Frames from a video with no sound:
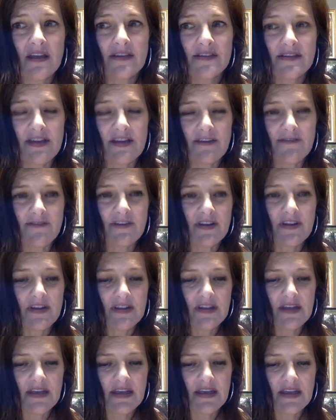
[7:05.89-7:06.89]

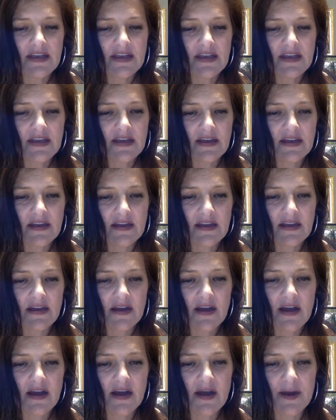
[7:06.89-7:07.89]
definitely
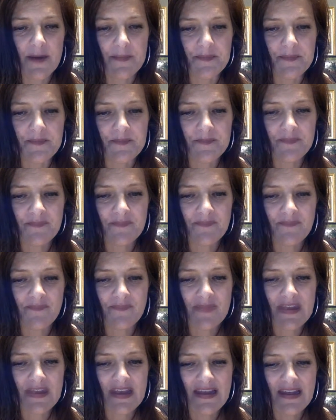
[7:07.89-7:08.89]
um,
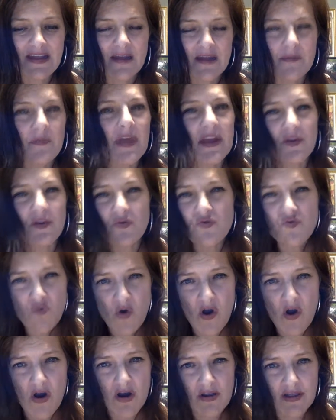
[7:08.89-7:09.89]
like
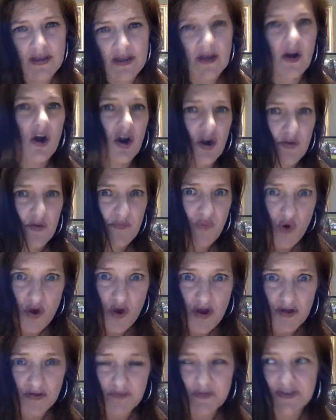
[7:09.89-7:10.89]
noir, like hard
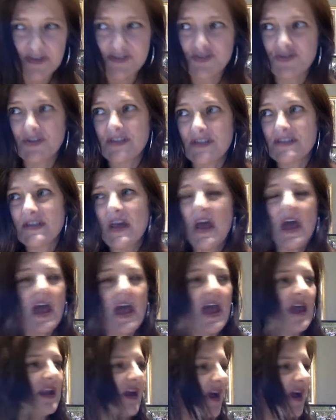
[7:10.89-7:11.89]
boiled mysteries.
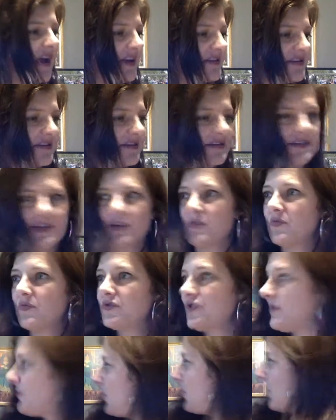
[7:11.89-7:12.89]
And I did a terrible
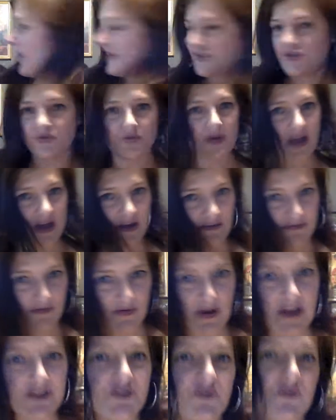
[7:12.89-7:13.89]
job. Oh, I do have,
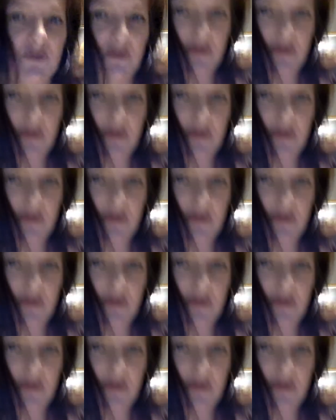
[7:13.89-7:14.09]
I do,